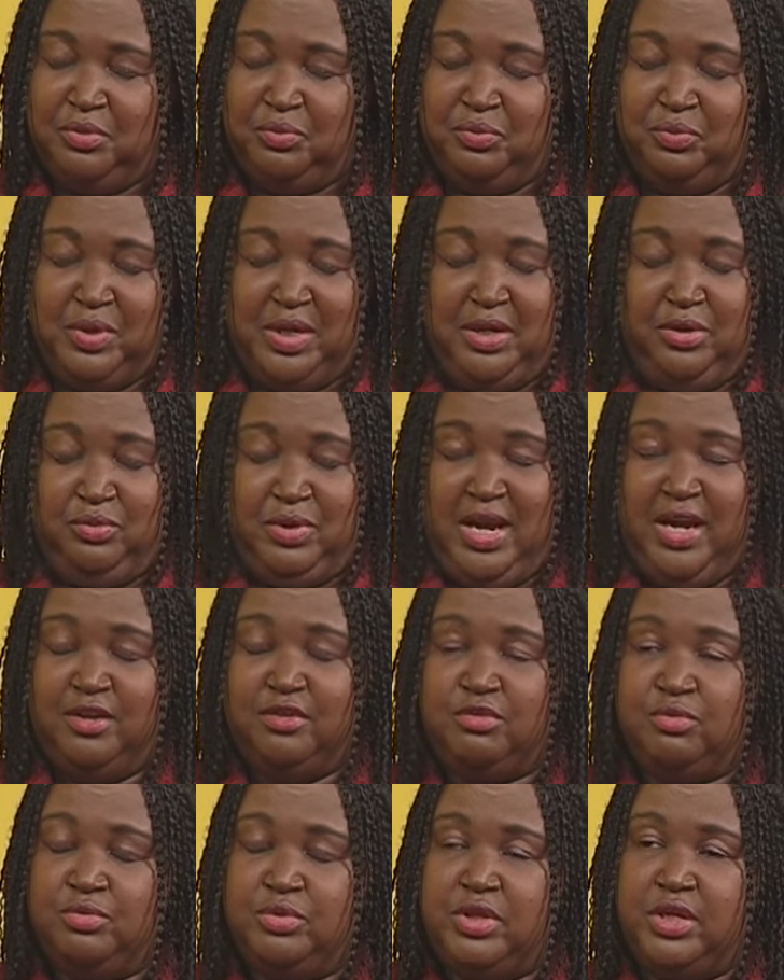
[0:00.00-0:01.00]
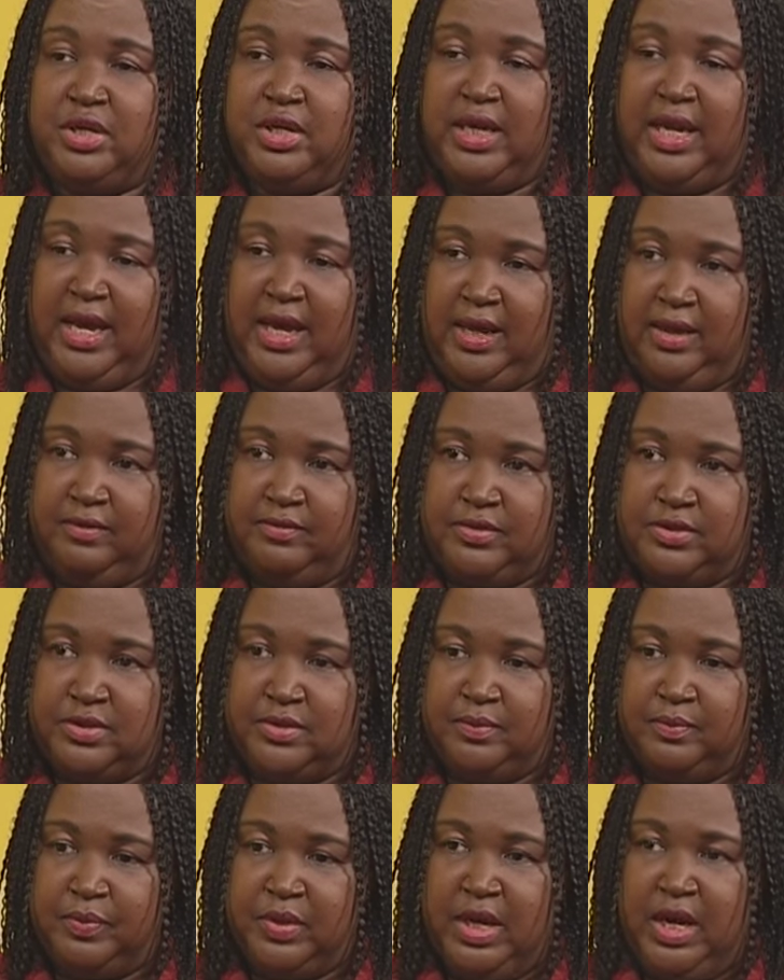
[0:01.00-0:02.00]
right through their
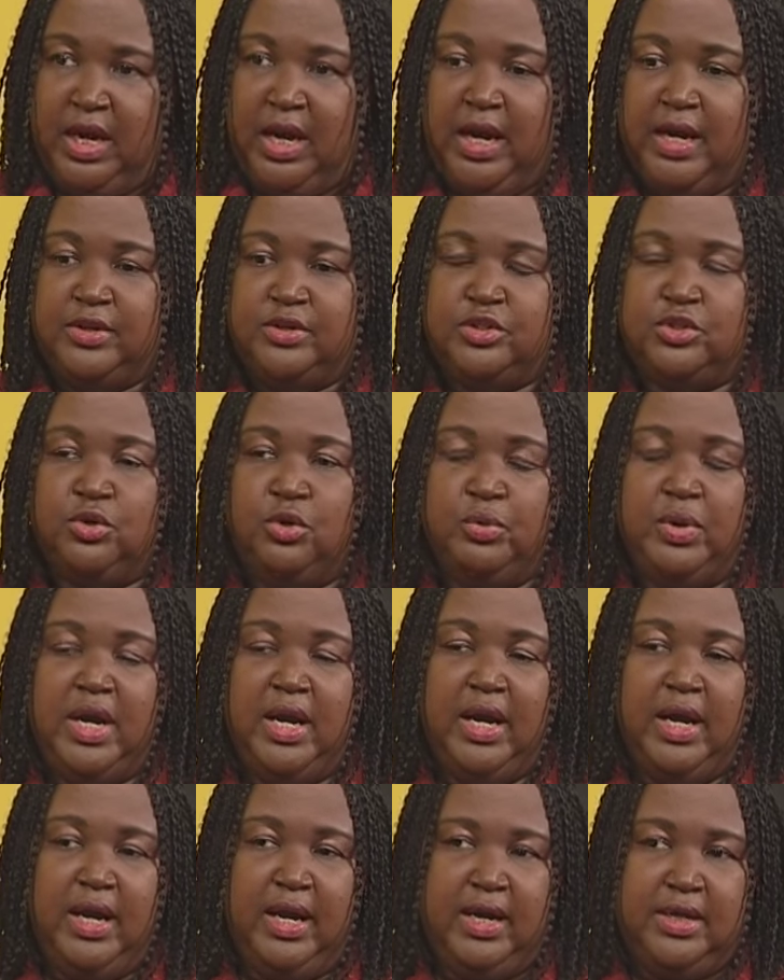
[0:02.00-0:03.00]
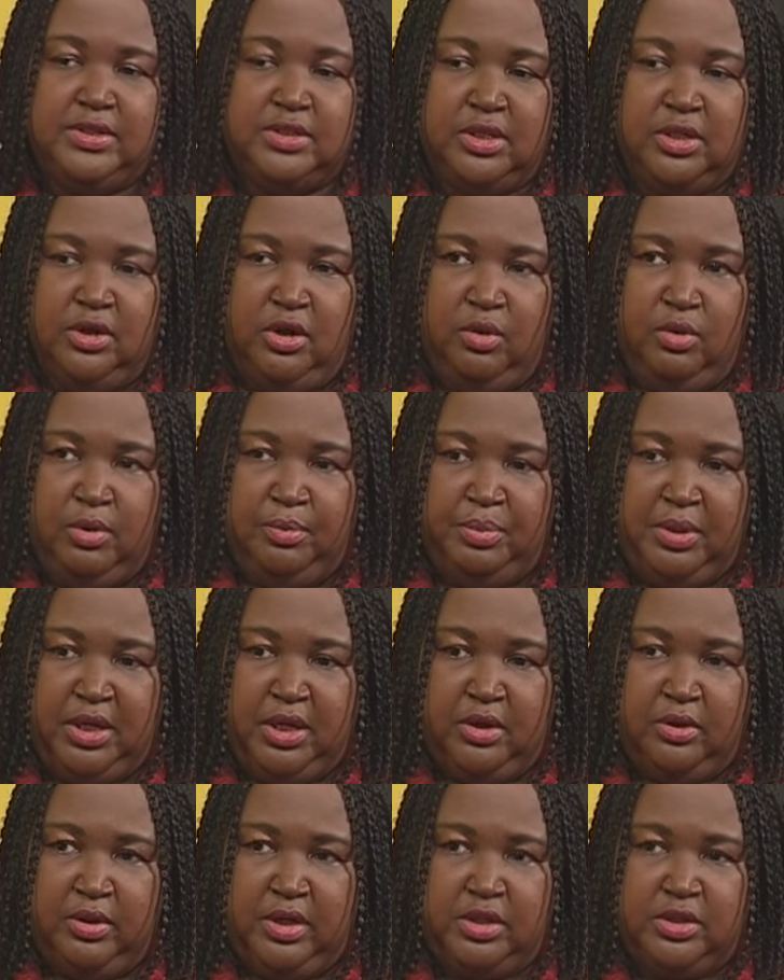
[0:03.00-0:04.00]
lives. And so we are asking our
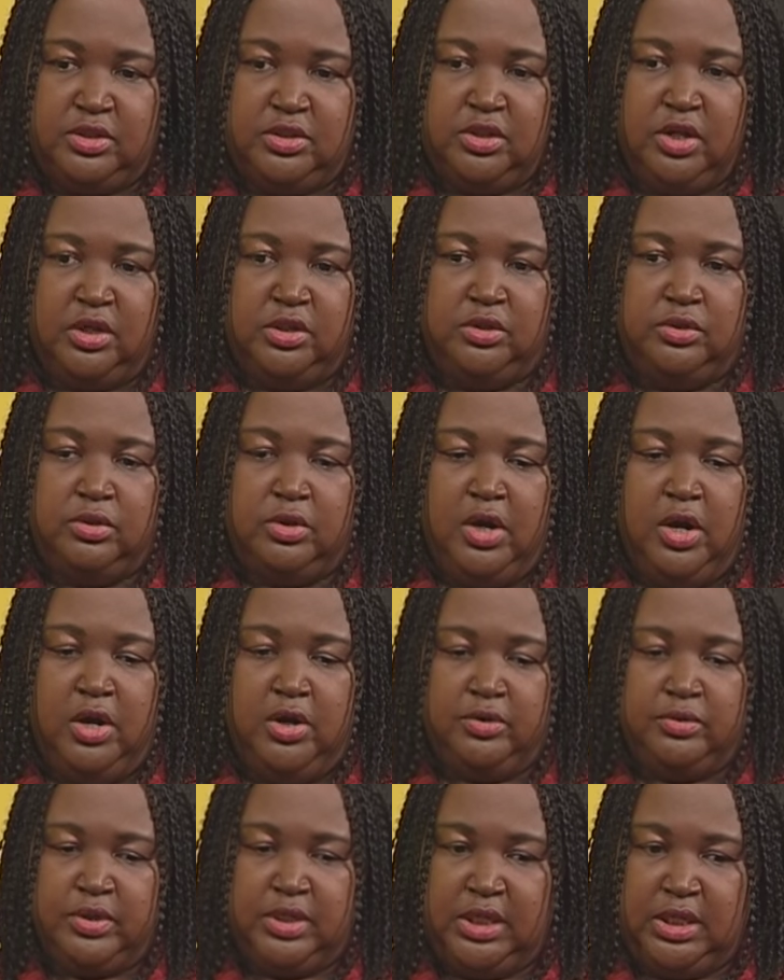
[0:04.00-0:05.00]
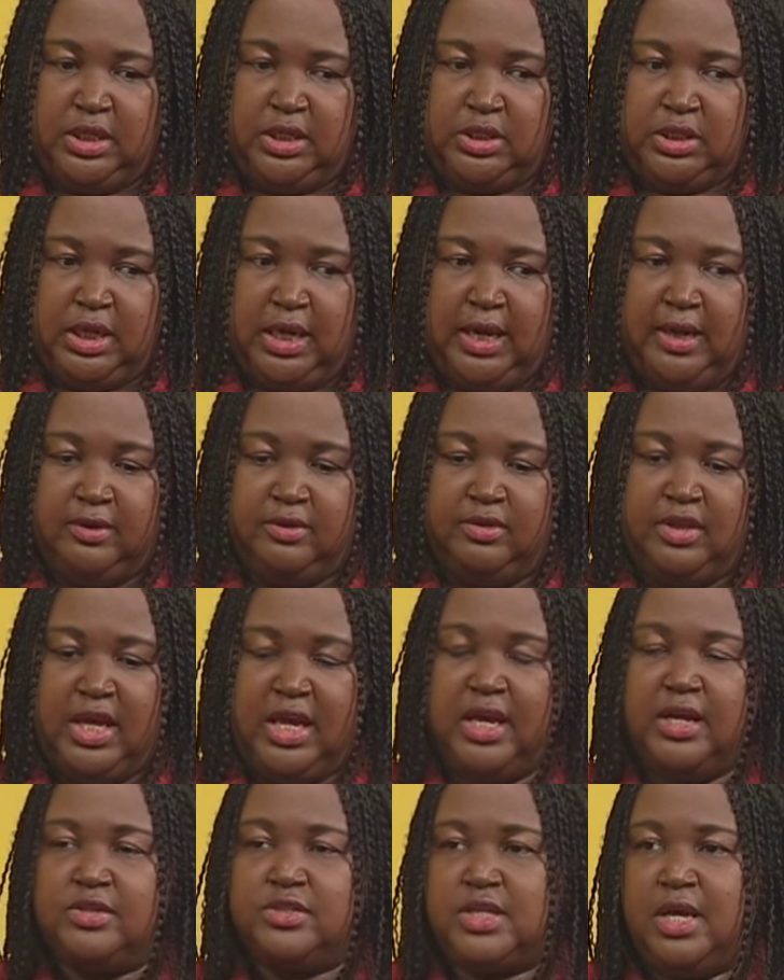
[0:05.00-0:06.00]
parents not to congregate at
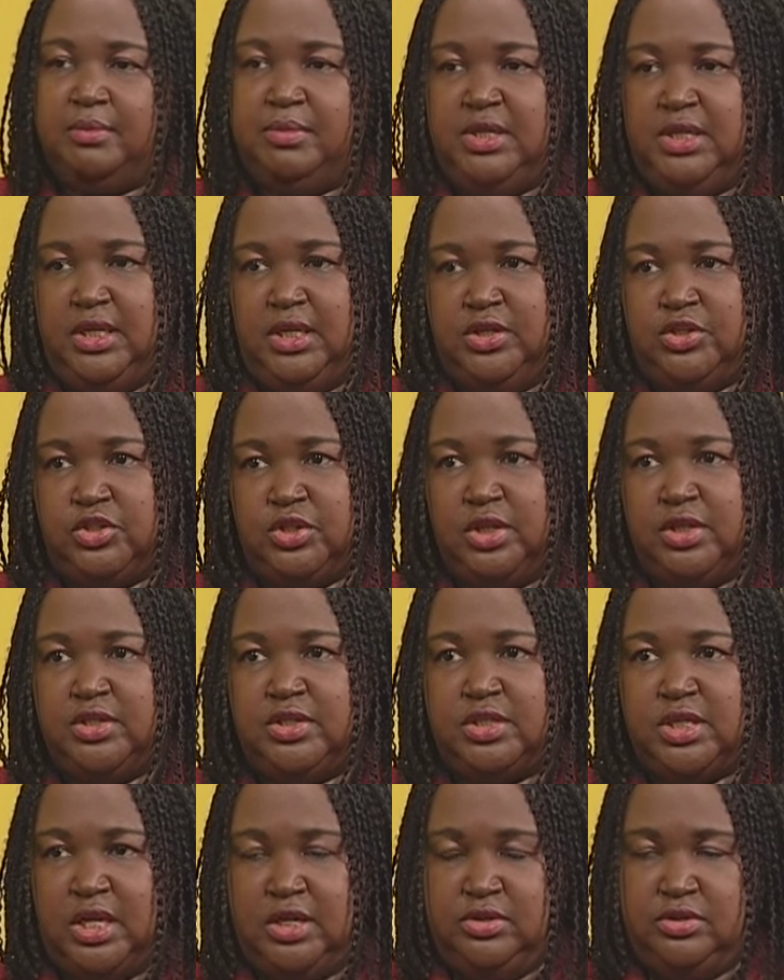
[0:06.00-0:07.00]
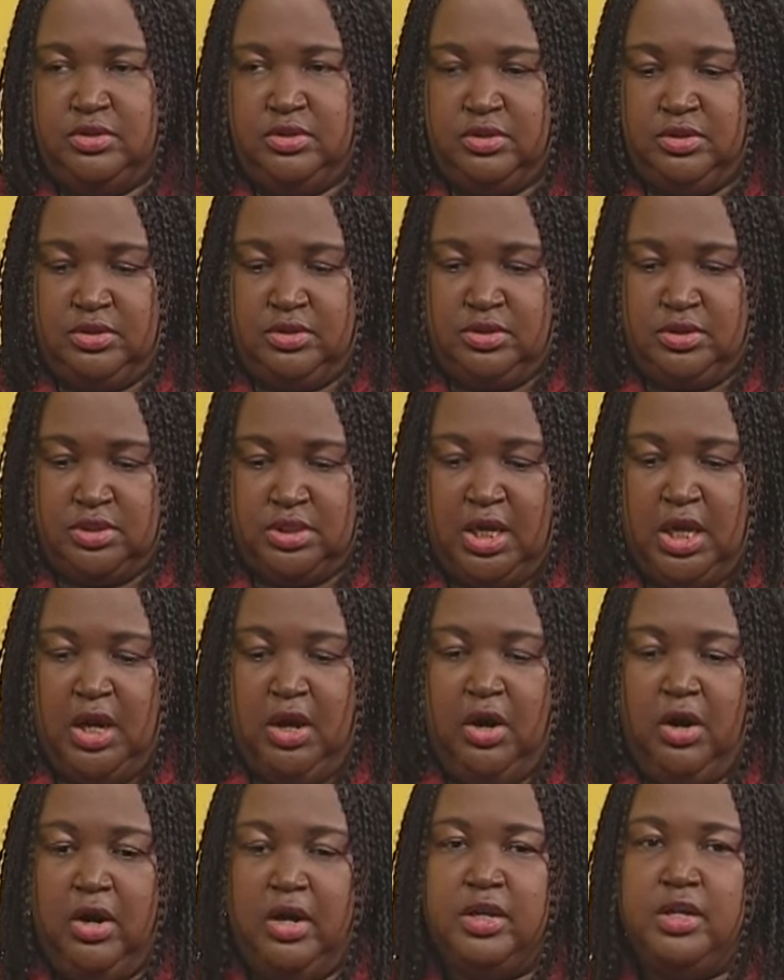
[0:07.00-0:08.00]
the examination centers
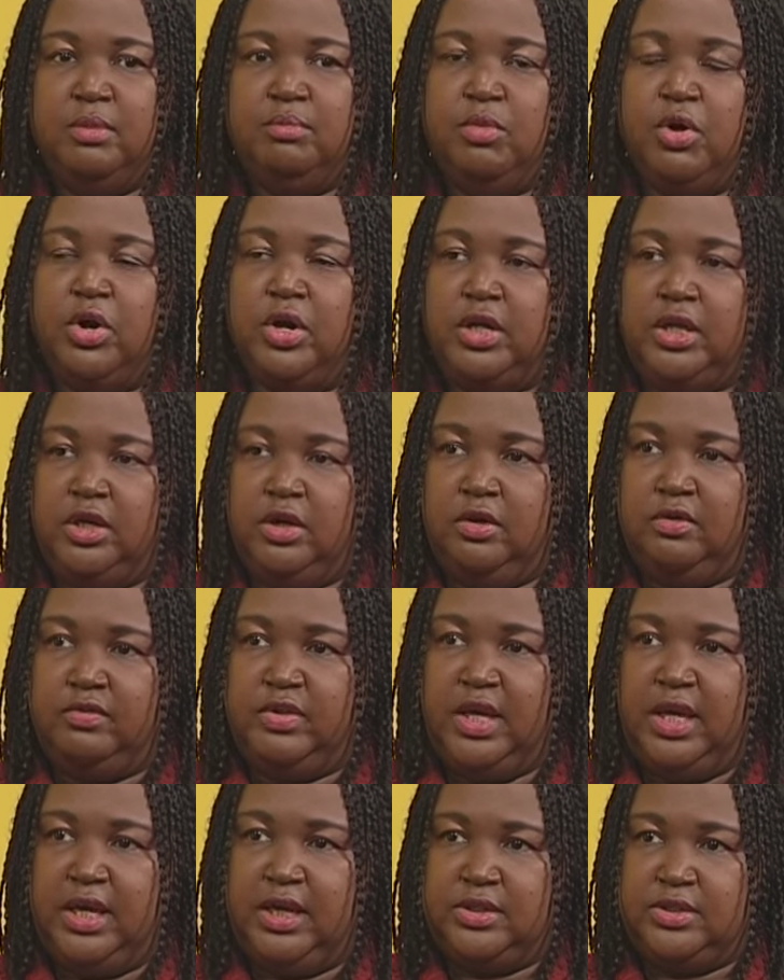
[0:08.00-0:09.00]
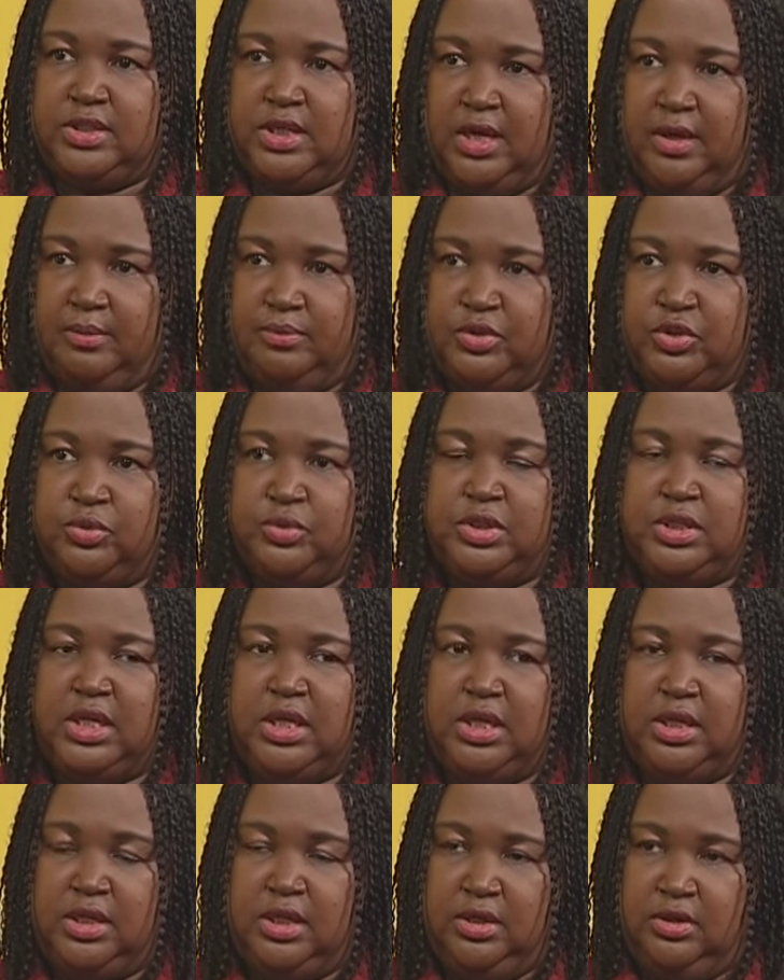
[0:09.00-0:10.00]
on the morning of the exams. You
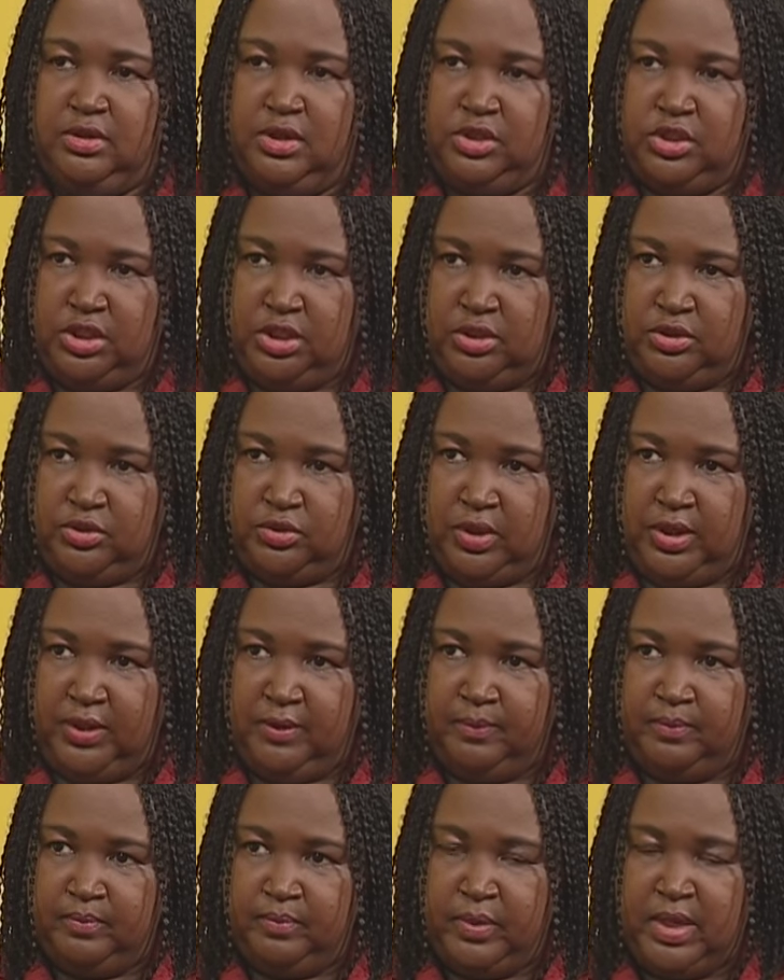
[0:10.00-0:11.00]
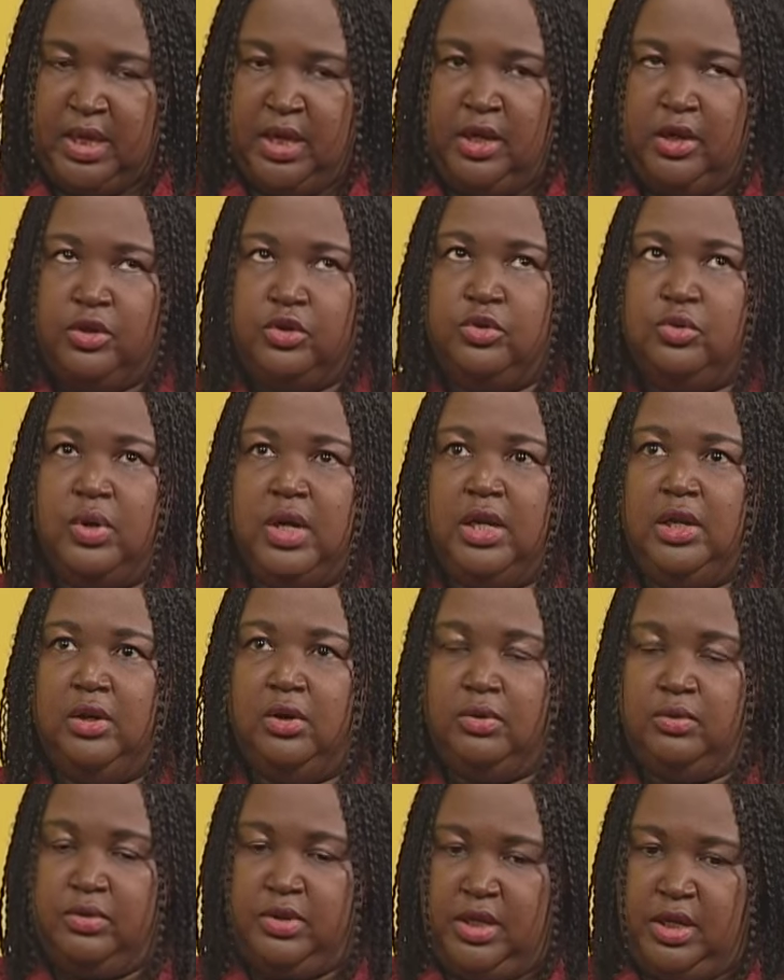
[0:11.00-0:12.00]
take in the children, you
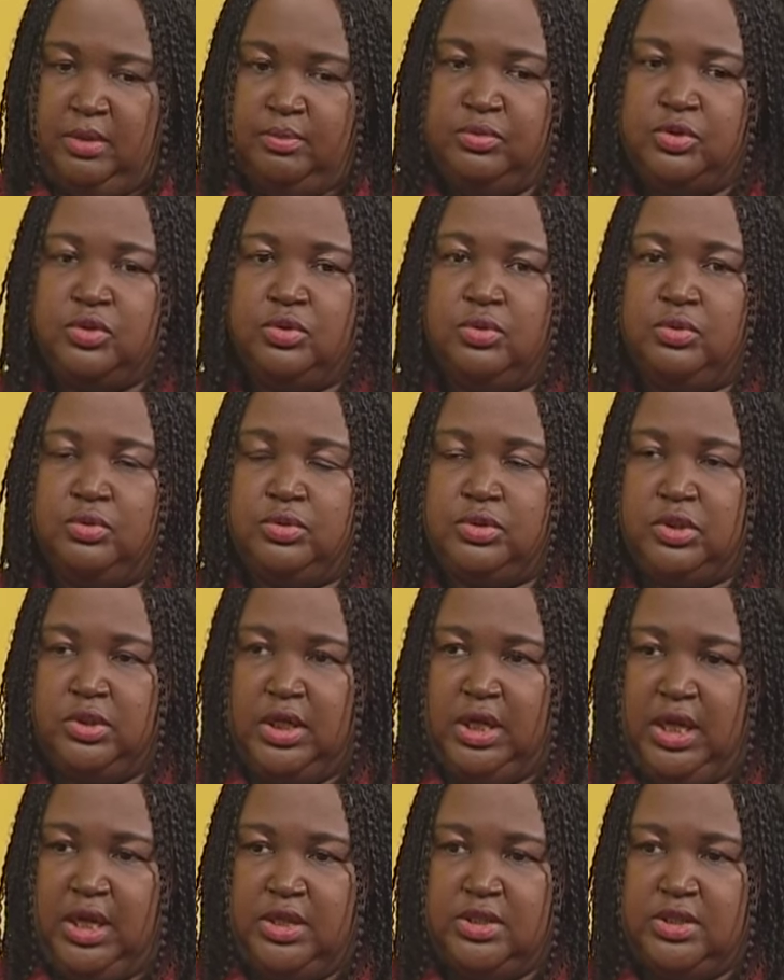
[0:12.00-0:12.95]
allow them to go to the